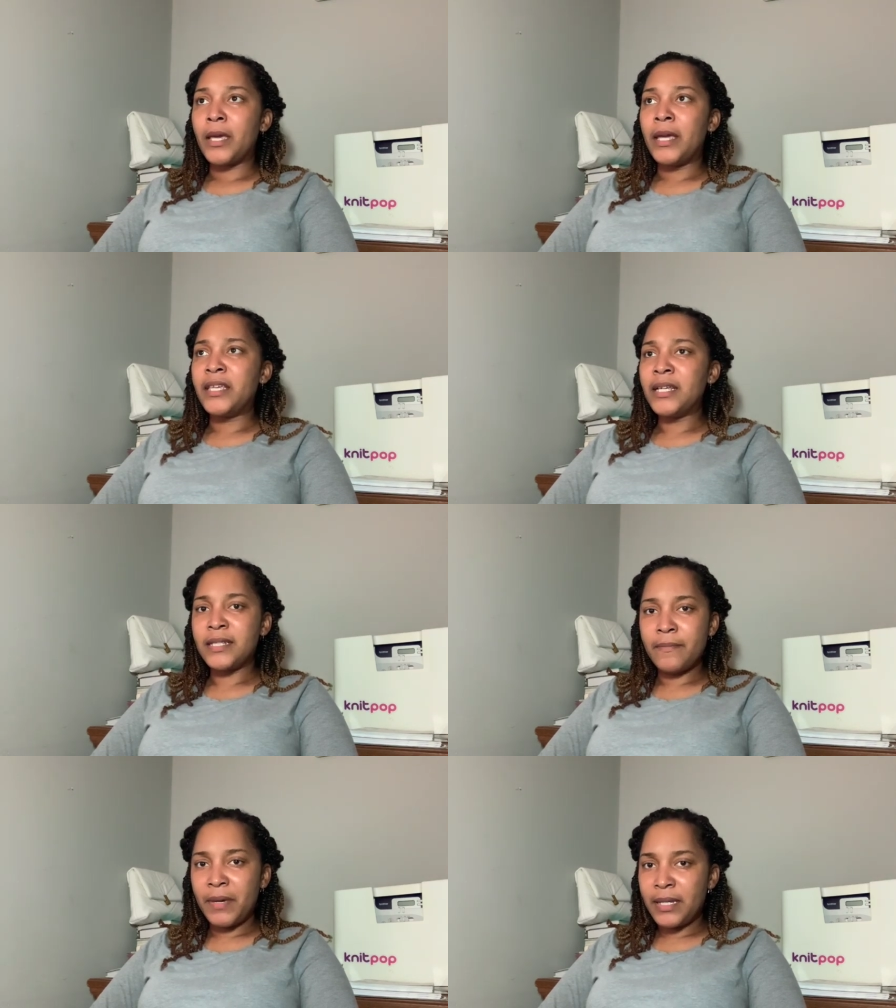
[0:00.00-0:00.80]
And yes,
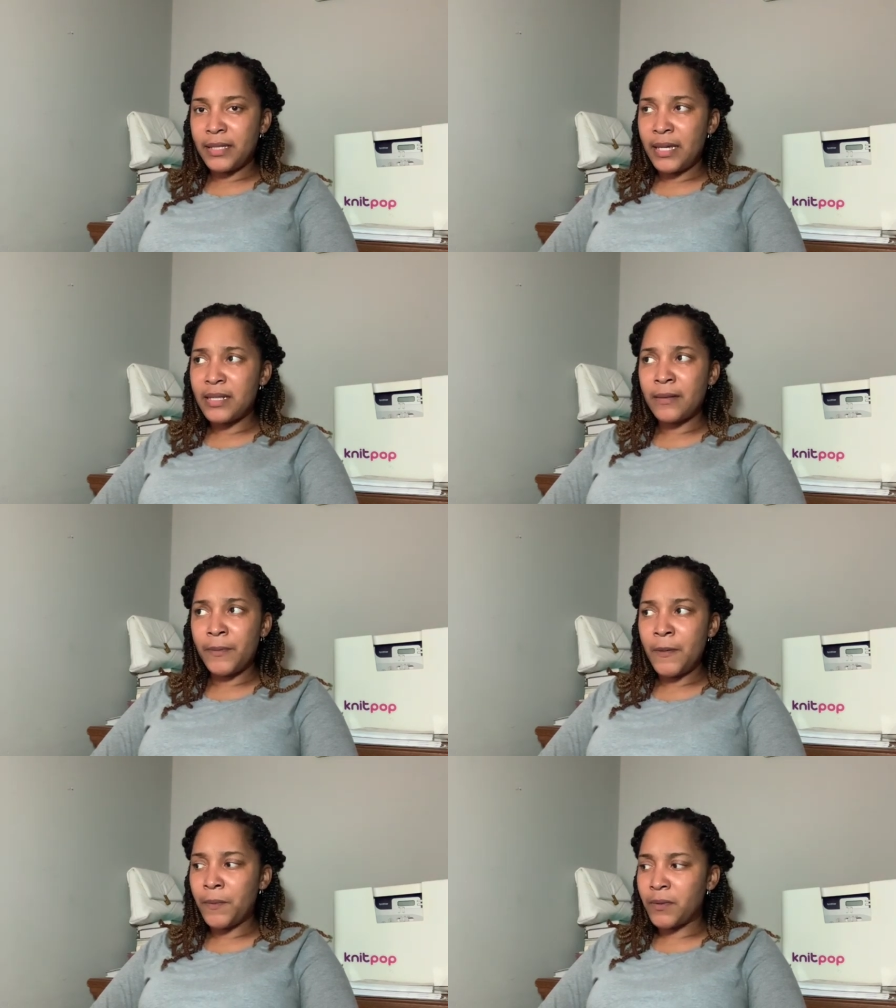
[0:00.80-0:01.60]
it may take some
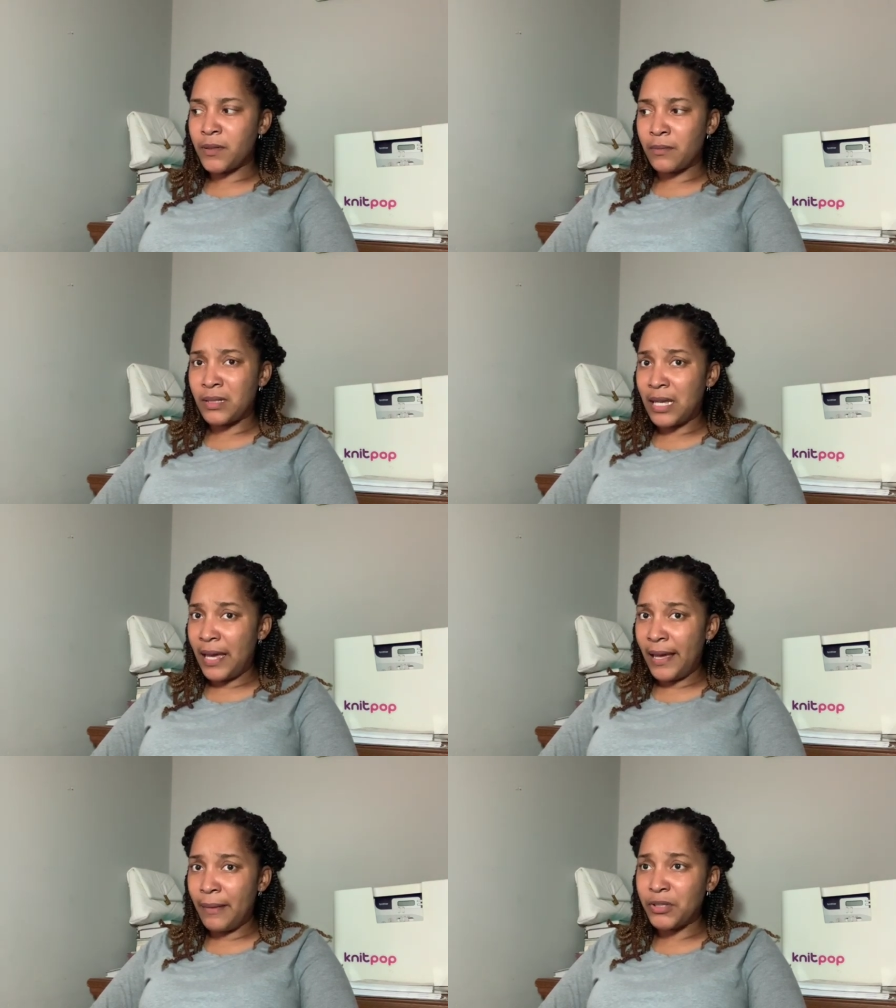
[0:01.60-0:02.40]
people some
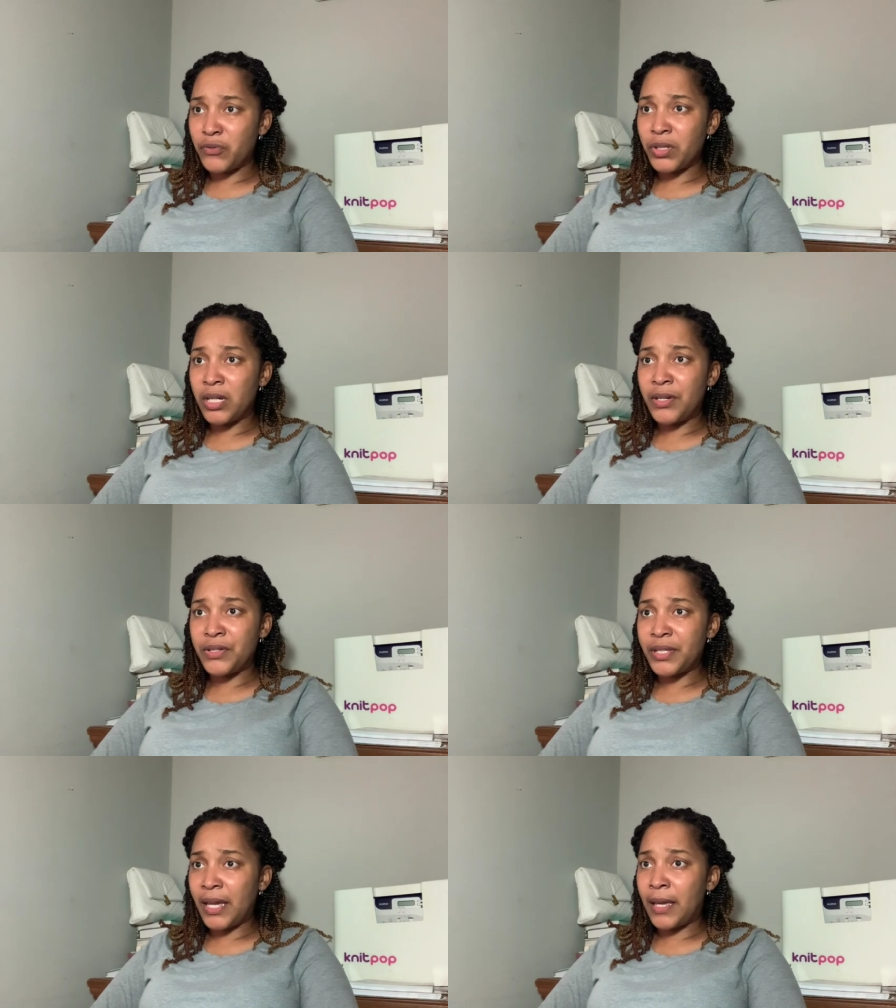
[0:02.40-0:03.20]
time to really
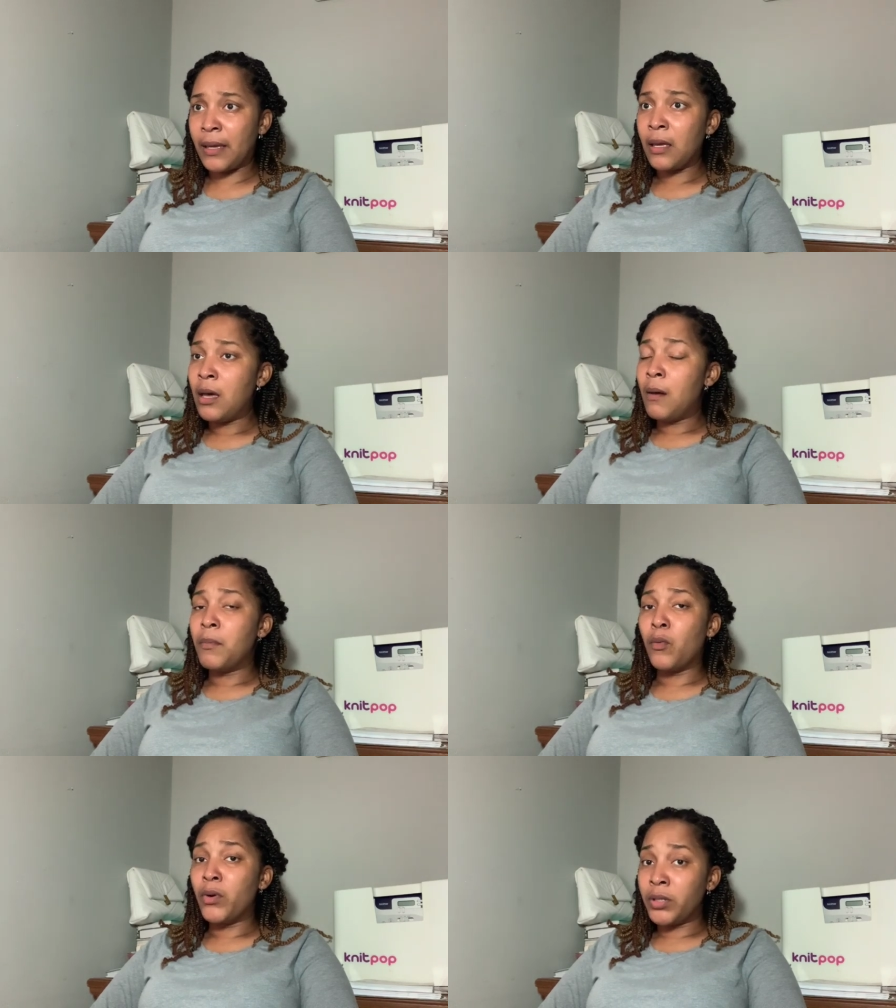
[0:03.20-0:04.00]
understand,
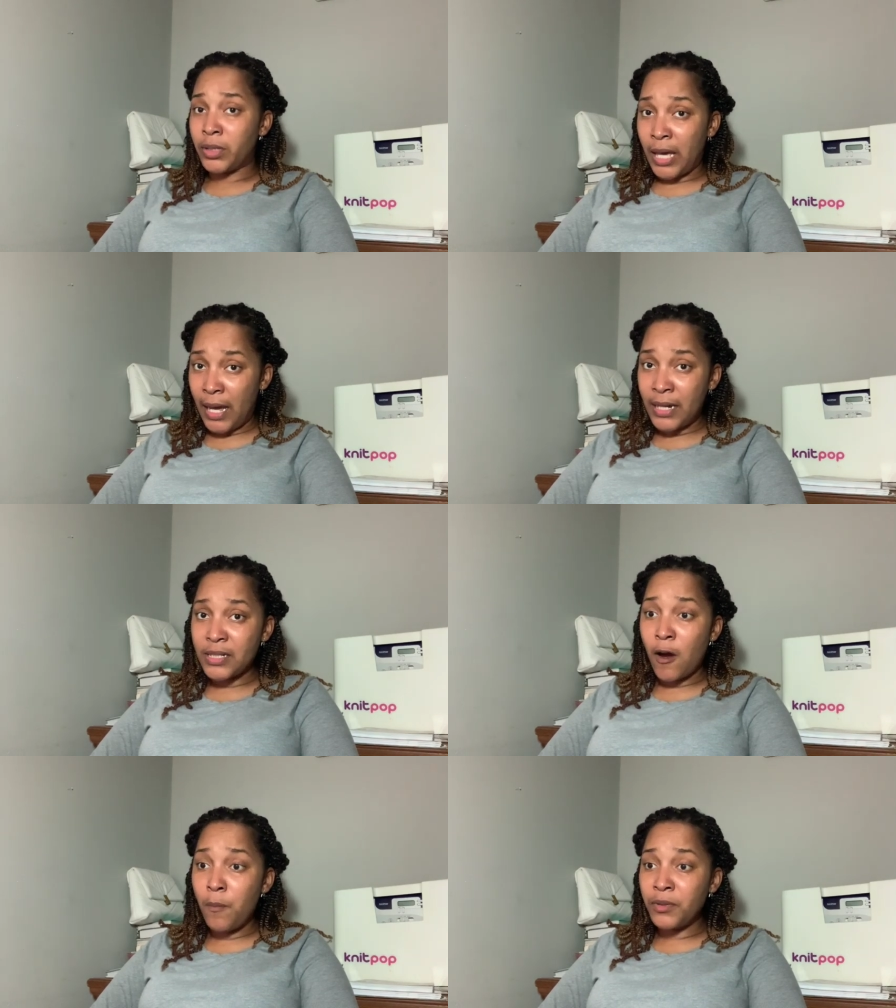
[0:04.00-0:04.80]
but when God has
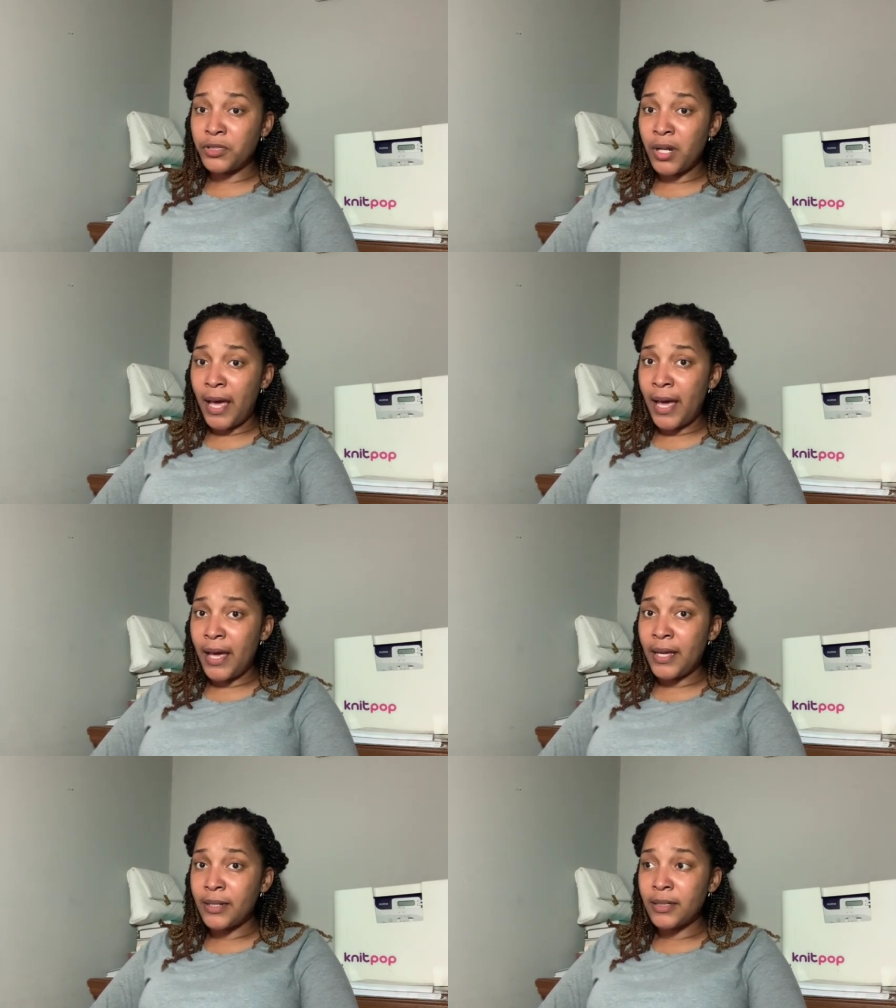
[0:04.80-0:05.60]
opened your
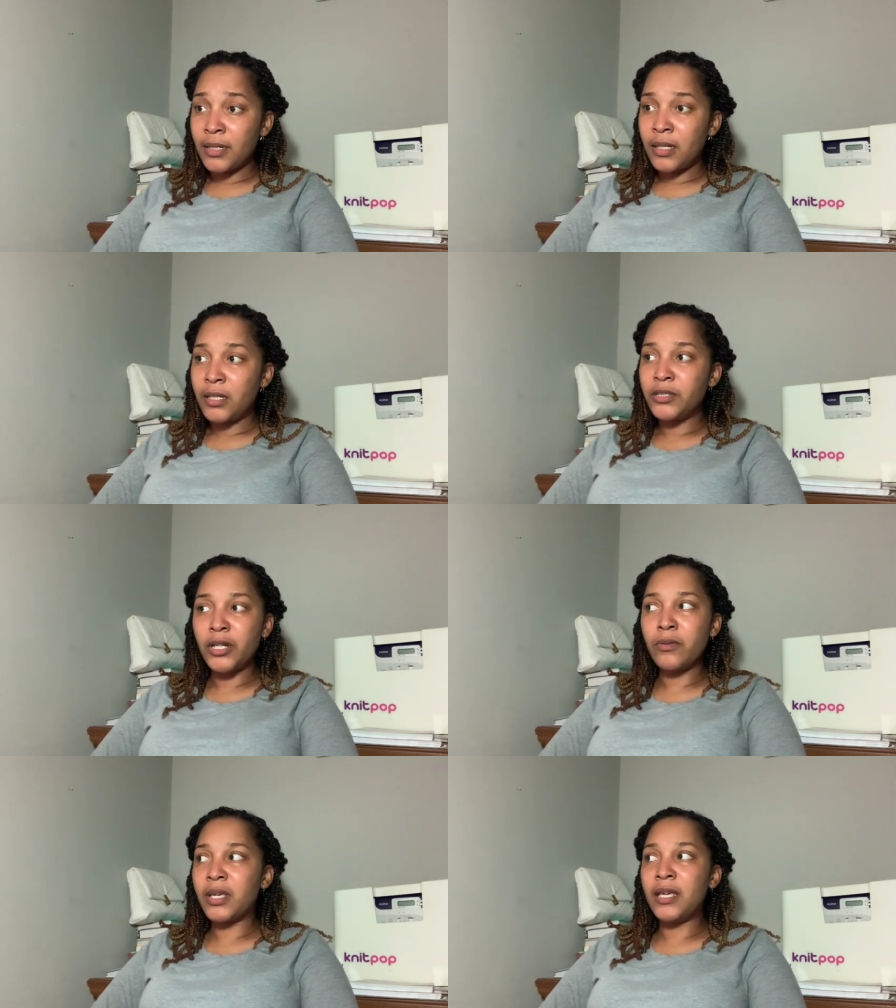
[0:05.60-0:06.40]
eyes,
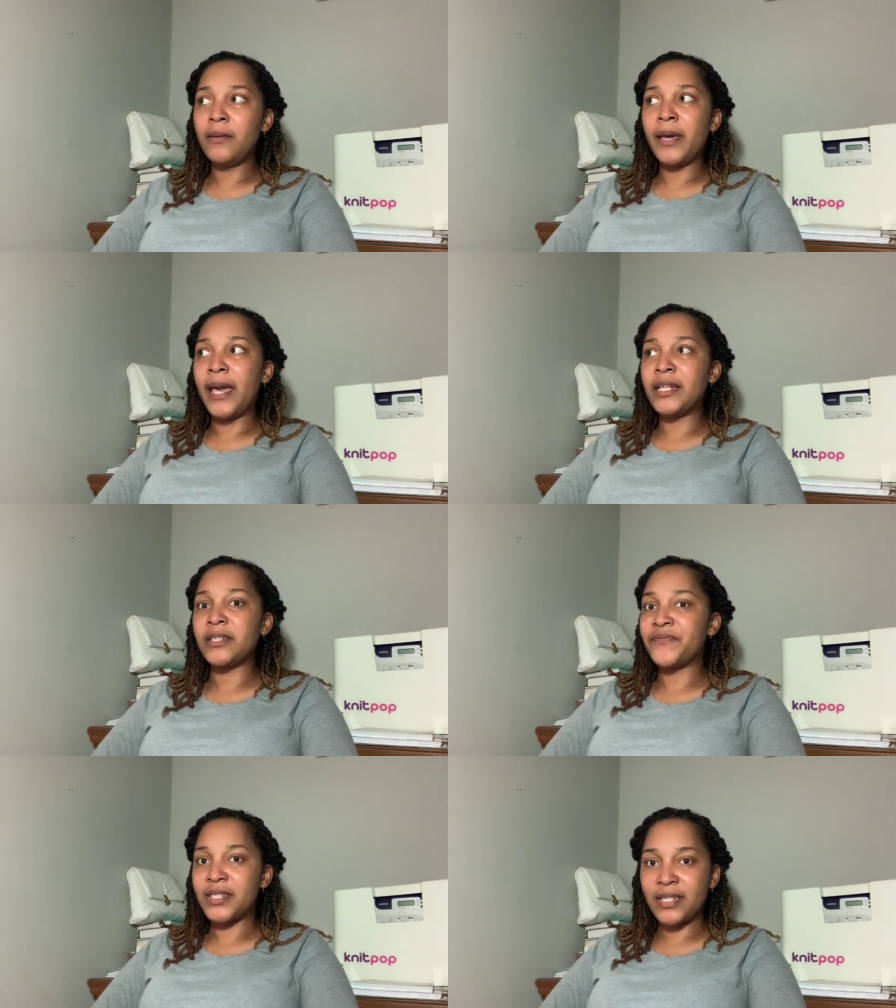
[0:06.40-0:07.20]
don't keep asking
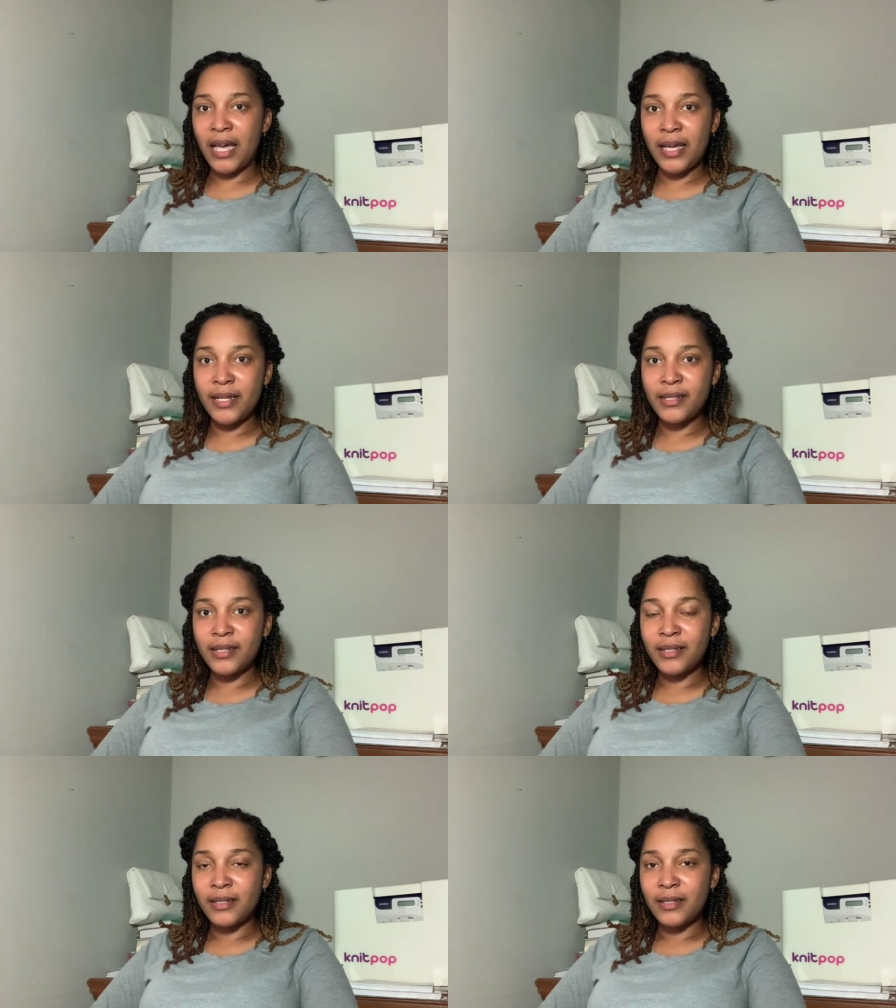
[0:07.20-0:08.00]
for signs.